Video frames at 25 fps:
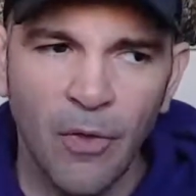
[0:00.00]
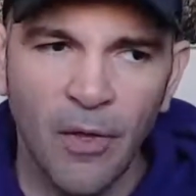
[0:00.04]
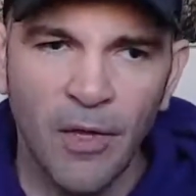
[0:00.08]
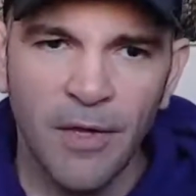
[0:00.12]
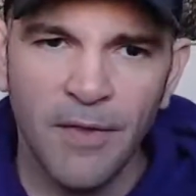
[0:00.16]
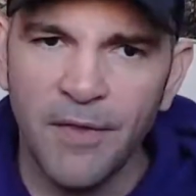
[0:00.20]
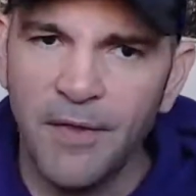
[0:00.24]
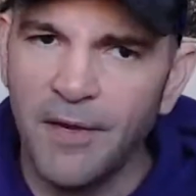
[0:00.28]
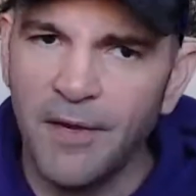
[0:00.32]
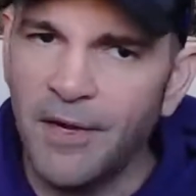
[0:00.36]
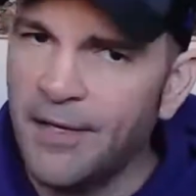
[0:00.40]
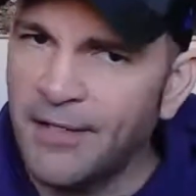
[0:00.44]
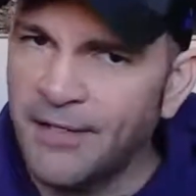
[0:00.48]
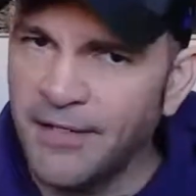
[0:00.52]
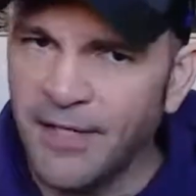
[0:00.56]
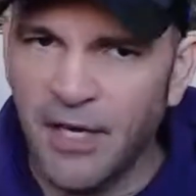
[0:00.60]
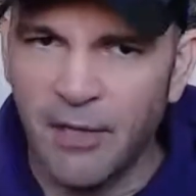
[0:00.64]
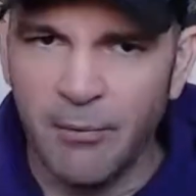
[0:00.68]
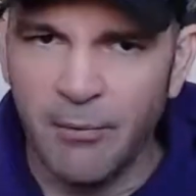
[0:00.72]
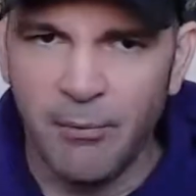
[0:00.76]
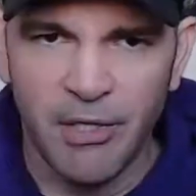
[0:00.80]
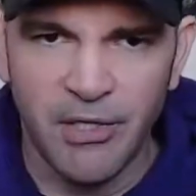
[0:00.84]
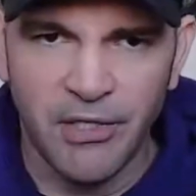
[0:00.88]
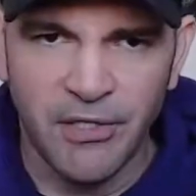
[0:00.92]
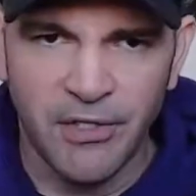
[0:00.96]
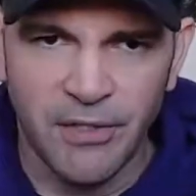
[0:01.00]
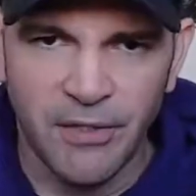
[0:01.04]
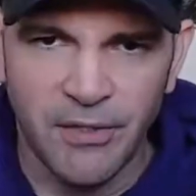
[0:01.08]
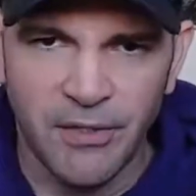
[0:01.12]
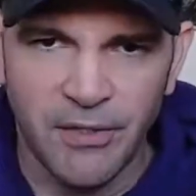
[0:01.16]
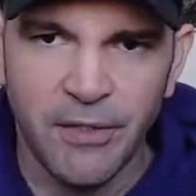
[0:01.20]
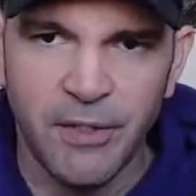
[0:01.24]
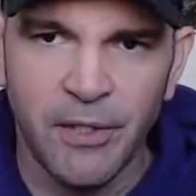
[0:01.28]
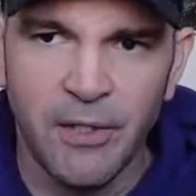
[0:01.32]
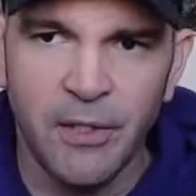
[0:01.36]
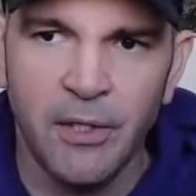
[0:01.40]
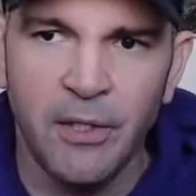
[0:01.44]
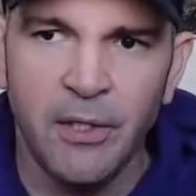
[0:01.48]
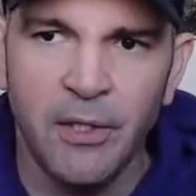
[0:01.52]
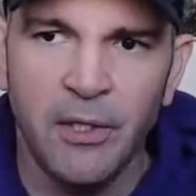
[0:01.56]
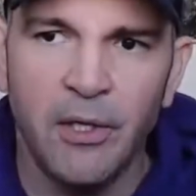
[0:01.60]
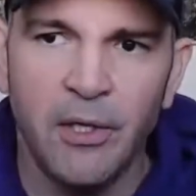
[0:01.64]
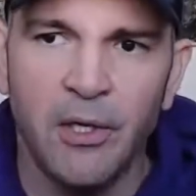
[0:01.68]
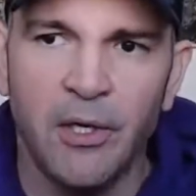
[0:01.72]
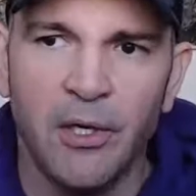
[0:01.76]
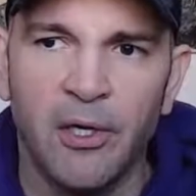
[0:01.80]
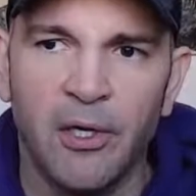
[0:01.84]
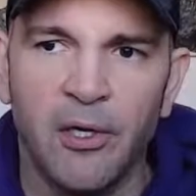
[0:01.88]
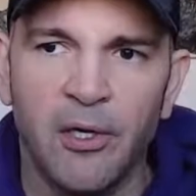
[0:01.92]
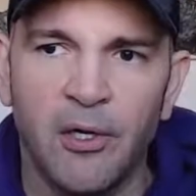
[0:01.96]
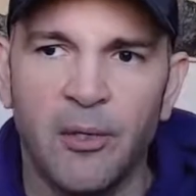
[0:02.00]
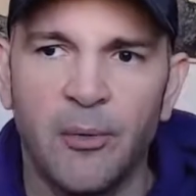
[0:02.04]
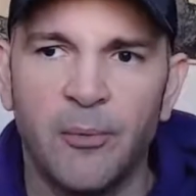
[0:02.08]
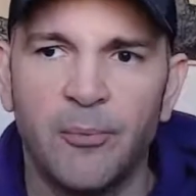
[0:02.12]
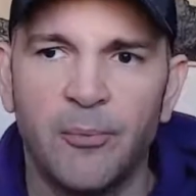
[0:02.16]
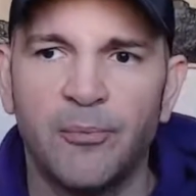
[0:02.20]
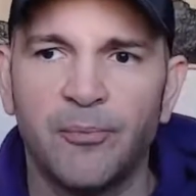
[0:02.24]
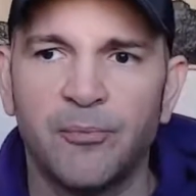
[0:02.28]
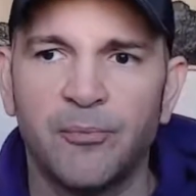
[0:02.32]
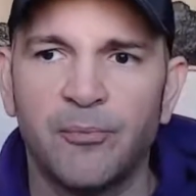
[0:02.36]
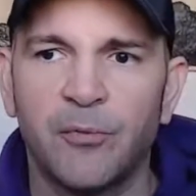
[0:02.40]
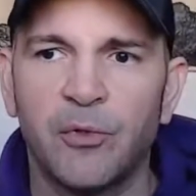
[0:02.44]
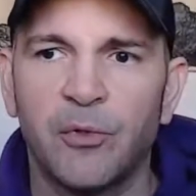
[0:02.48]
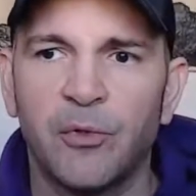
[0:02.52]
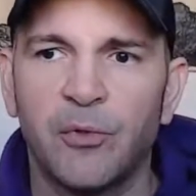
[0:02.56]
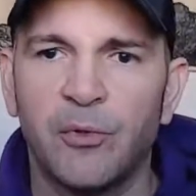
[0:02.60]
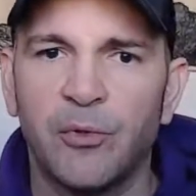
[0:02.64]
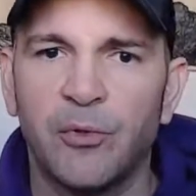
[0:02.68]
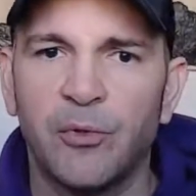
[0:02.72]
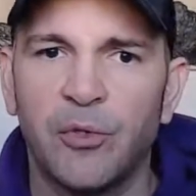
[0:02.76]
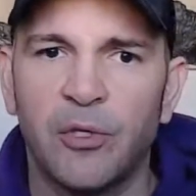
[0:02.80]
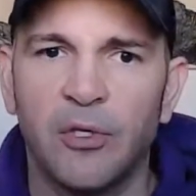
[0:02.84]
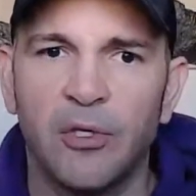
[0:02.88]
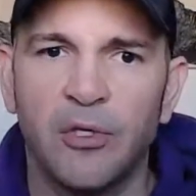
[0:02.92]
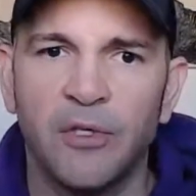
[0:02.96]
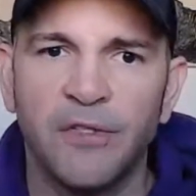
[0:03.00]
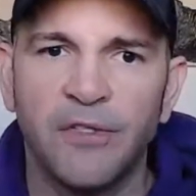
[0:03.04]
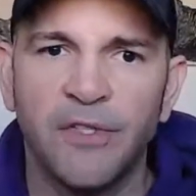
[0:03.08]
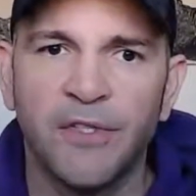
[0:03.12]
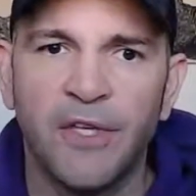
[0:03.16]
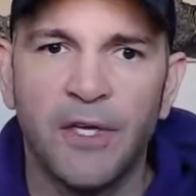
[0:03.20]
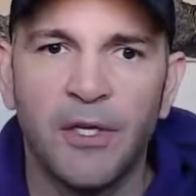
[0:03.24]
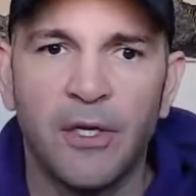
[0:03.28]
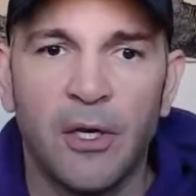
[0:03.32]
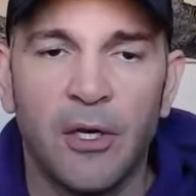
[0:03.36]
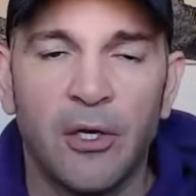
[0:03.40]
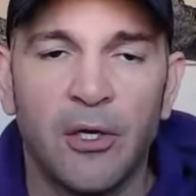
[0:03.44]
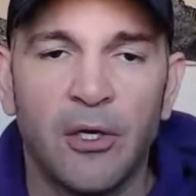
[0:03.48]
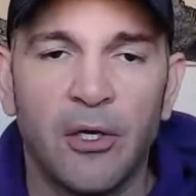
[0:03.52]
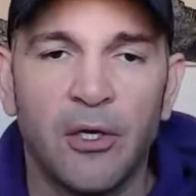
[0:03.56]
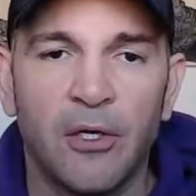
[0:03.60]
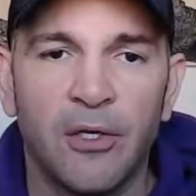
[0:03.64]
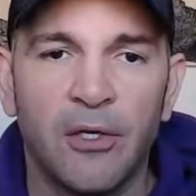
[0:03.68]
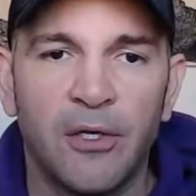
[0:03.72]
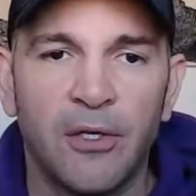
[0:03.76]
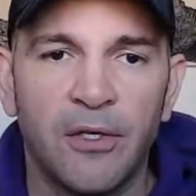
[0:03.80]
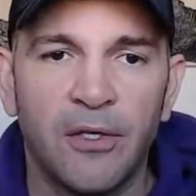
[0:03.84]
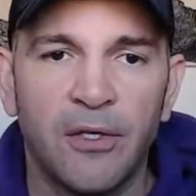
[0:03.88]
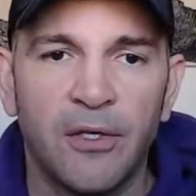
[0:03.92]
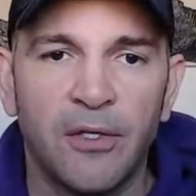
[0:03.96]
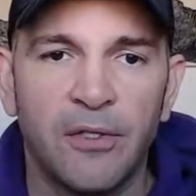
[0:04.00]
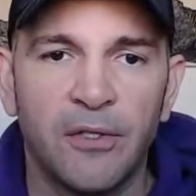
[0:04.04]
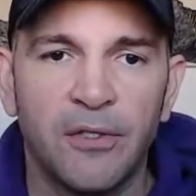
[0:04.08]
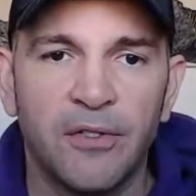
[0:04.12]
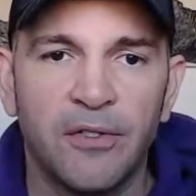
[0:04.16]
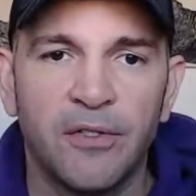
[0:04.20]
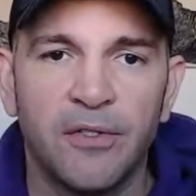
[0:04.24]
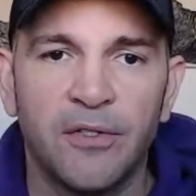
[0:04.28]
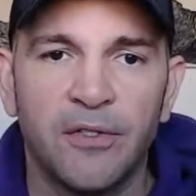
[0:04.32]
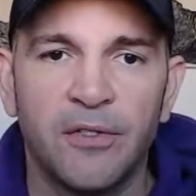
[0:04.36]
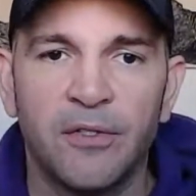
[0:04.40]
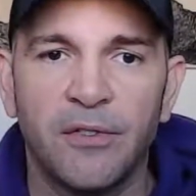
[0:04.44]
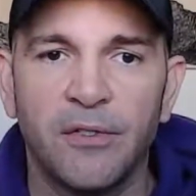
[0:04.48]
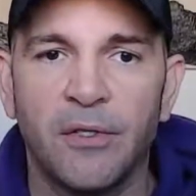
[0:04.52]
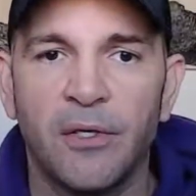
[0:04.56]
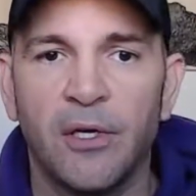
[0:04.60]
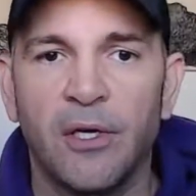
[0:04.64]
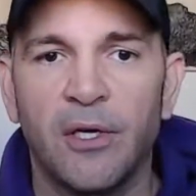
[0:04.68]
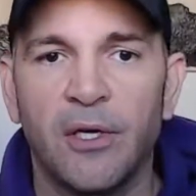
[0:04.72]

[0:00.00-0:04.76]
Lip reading: And then, as I had mentioned, Sayadaw is